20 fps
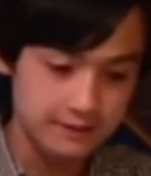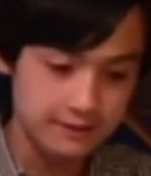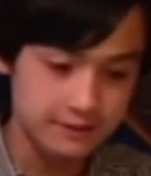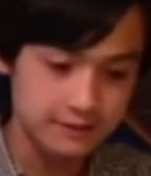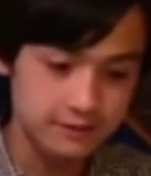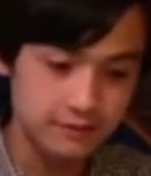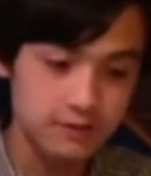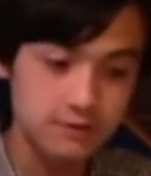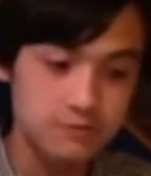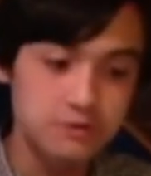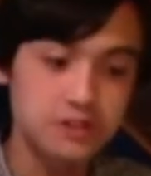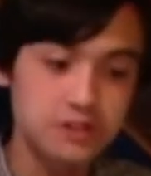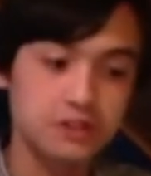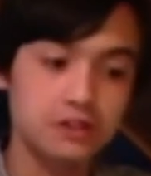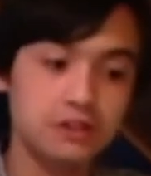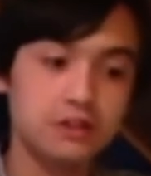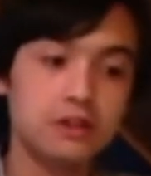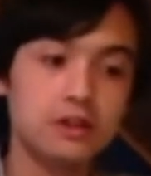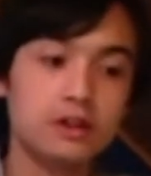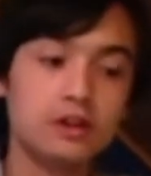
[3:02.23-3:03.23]
description,
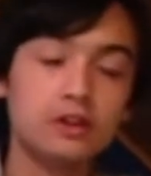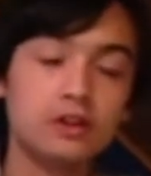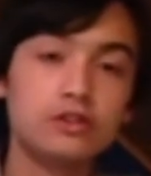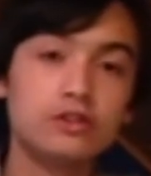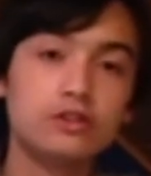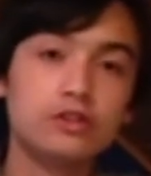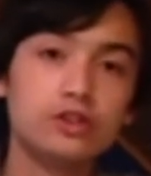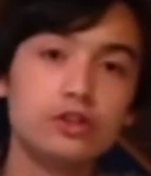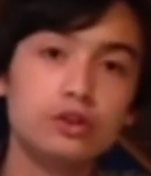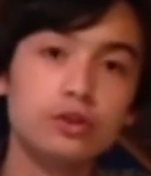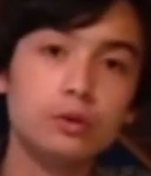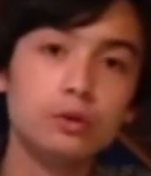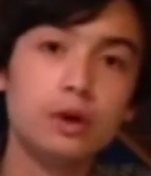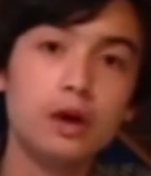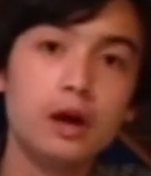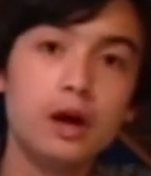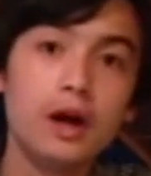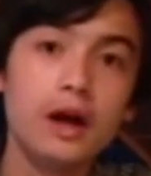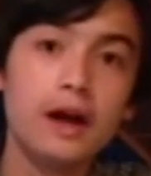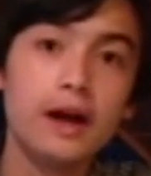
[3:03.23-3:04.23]
to
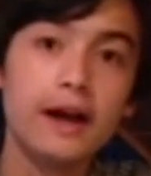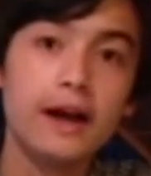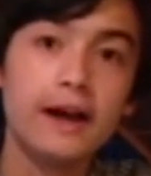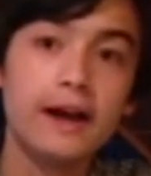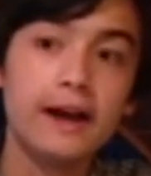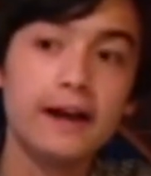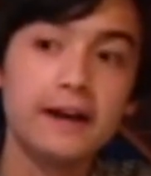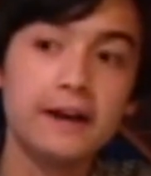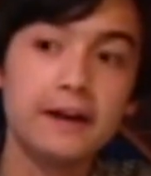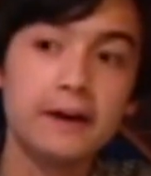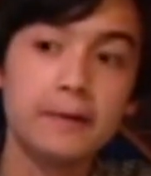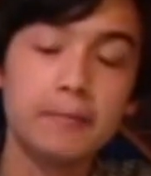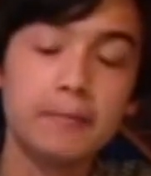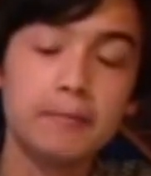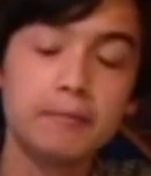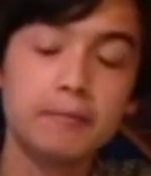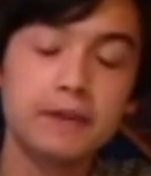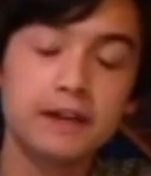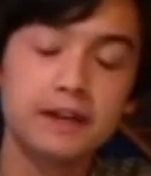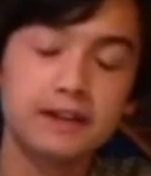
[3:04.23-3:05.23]
a
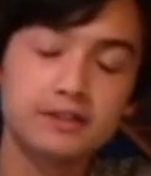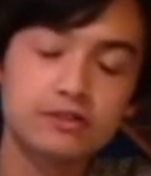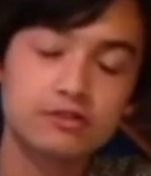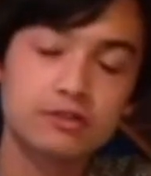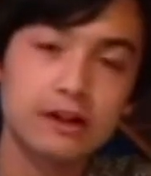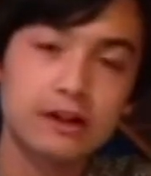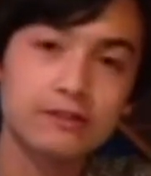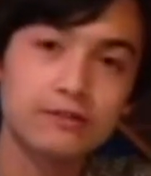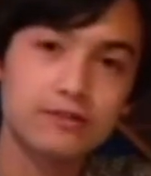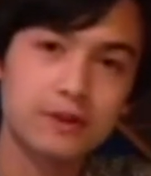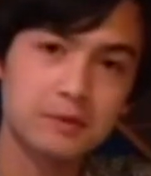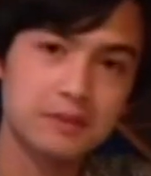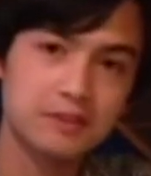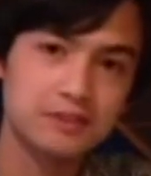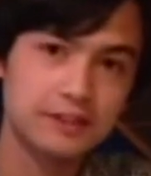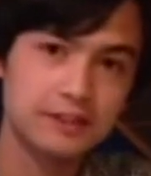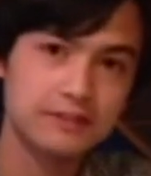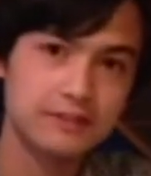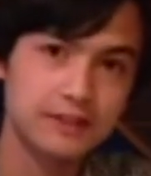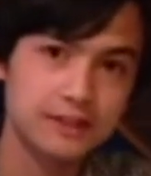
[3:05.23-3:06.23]
extract from a
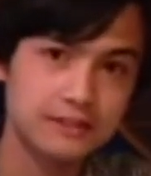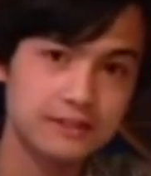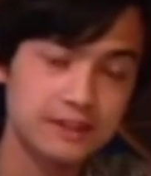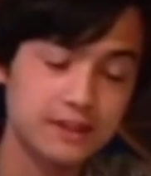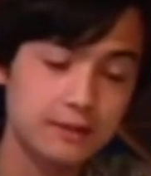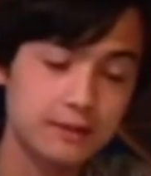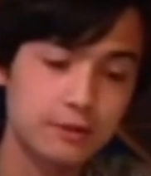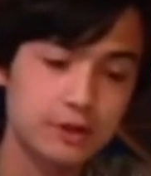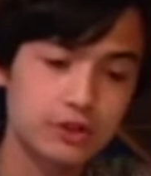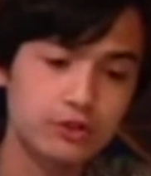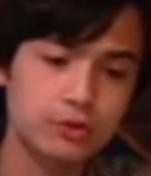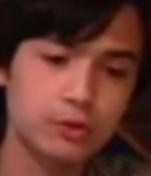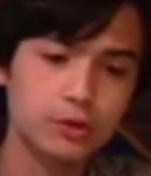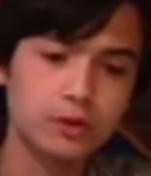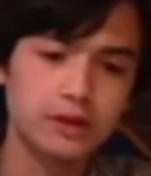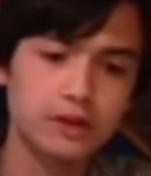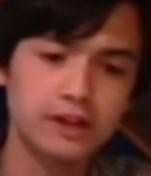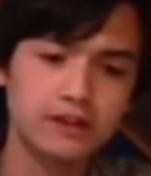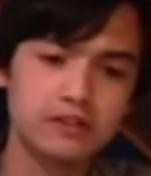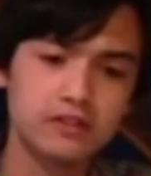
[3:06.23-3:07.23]
DVD which
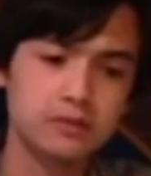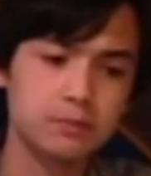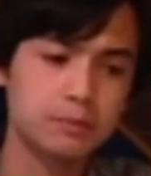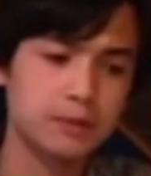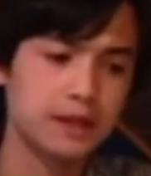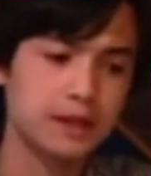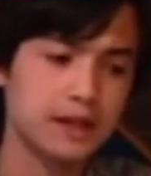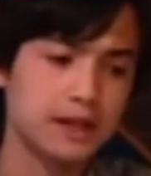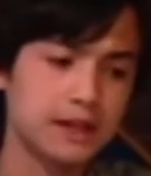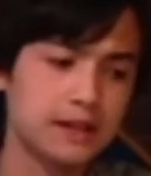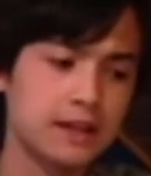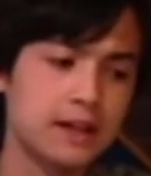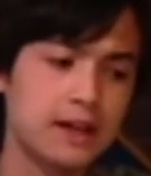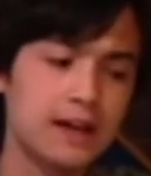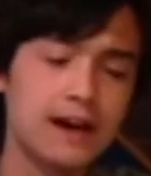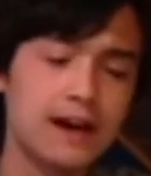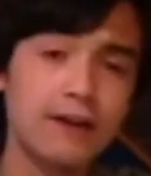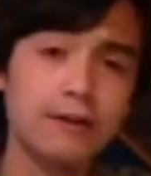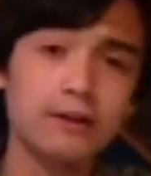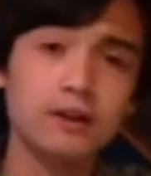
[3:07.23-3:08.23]
will explain
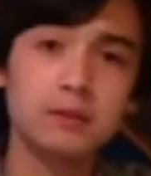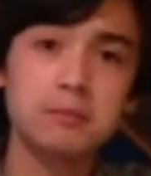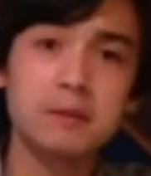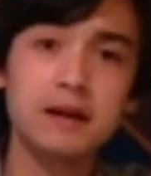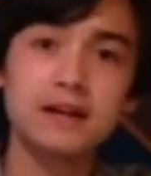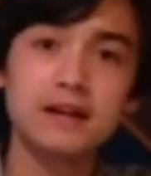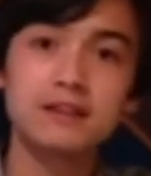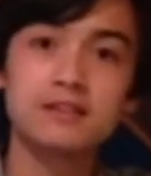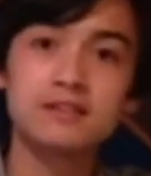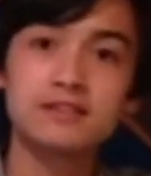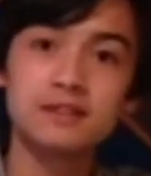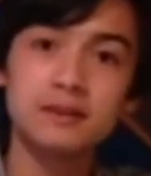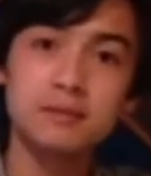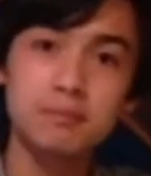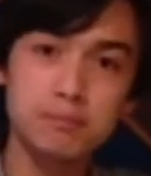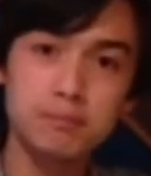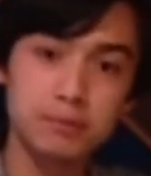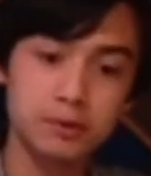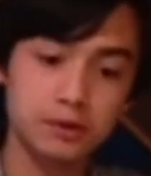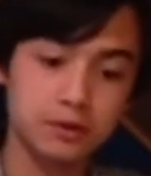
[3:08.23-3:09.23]
how you can make a
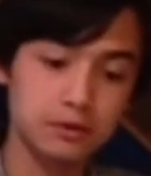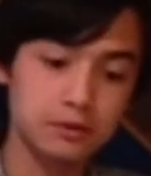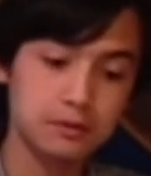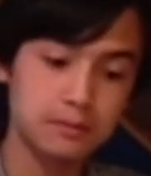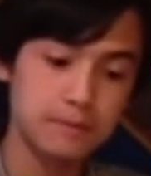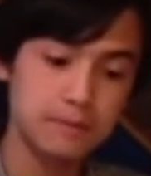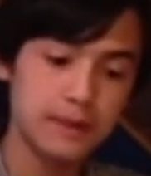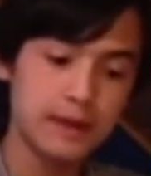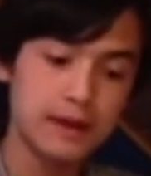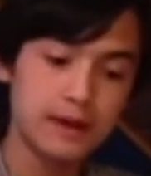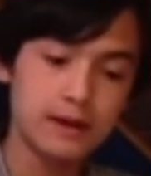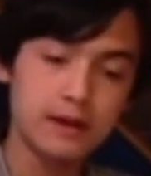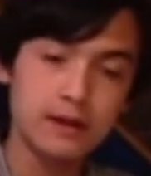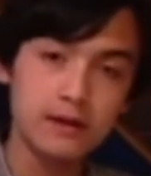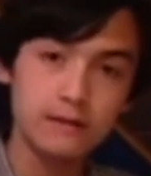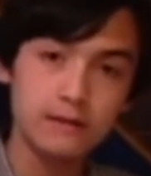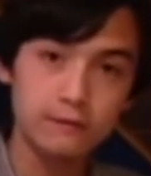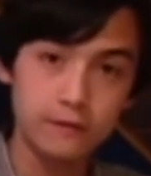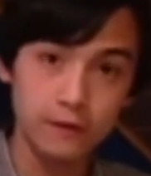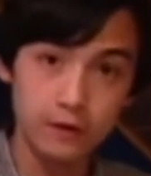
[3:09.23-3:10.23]
simple
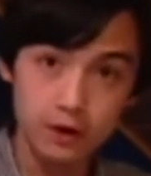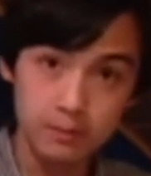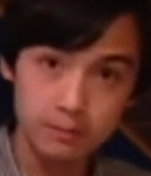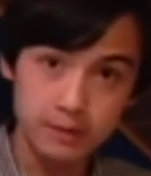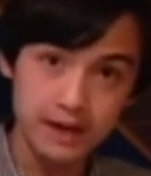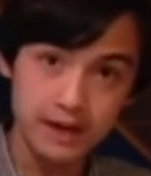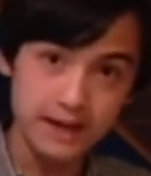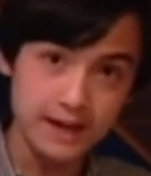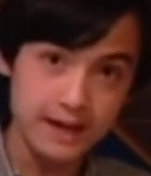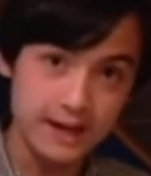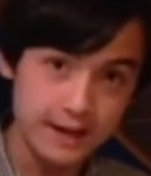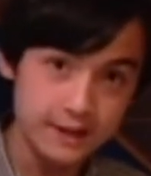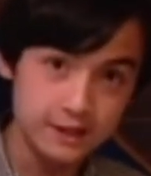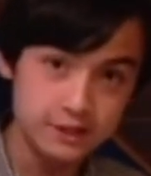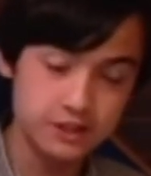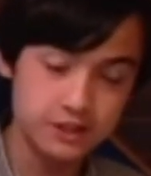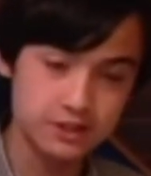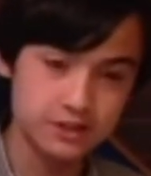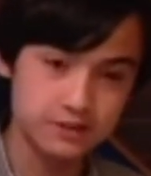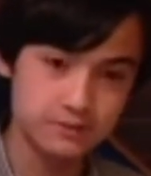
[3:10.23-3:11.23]

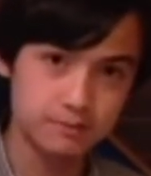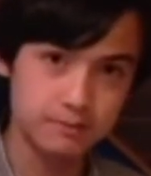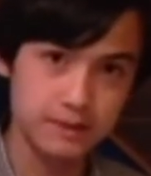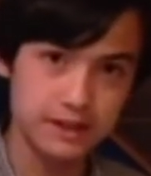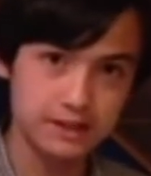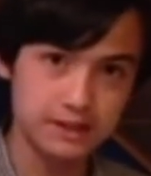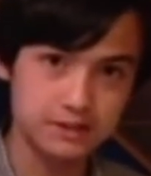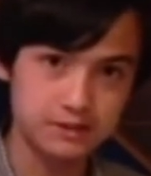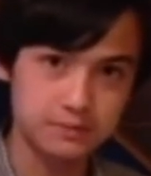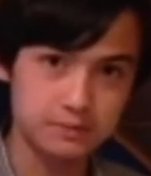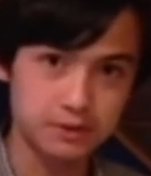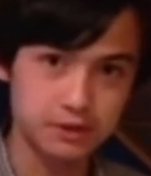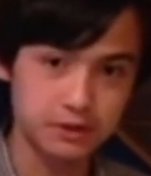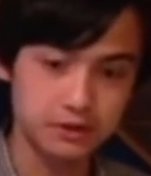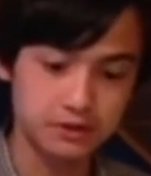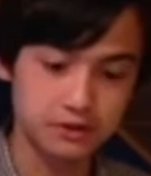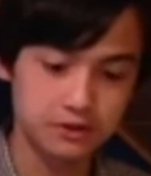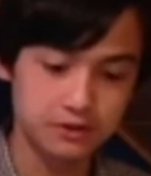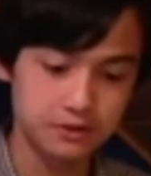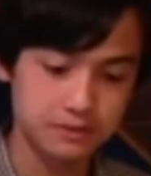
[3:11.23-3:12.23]
4x8
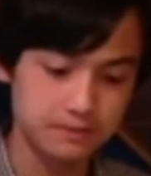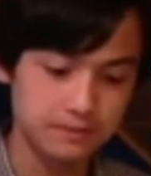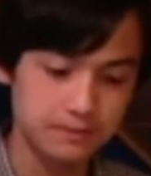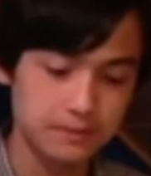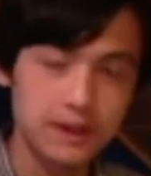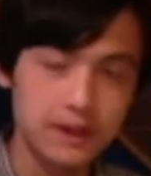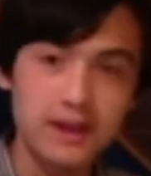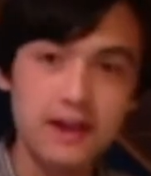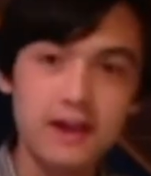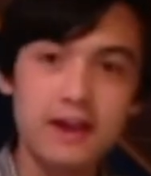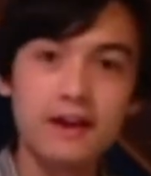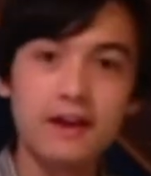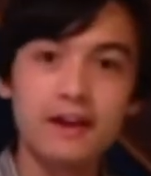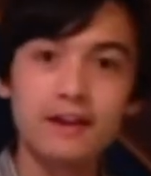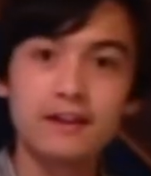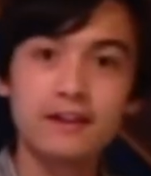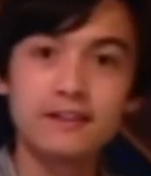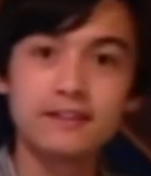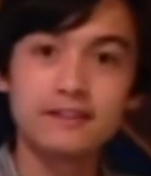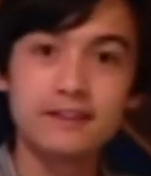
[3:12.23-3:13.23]
baseboard.
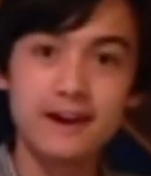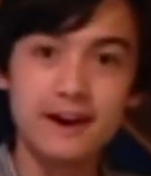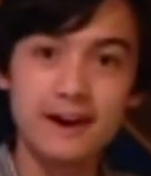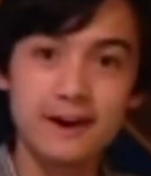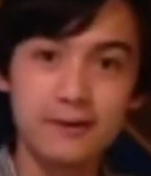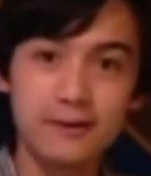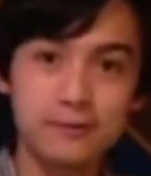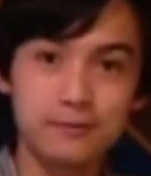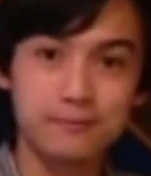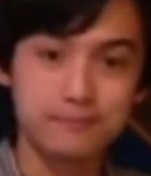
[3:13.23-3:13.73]
Now,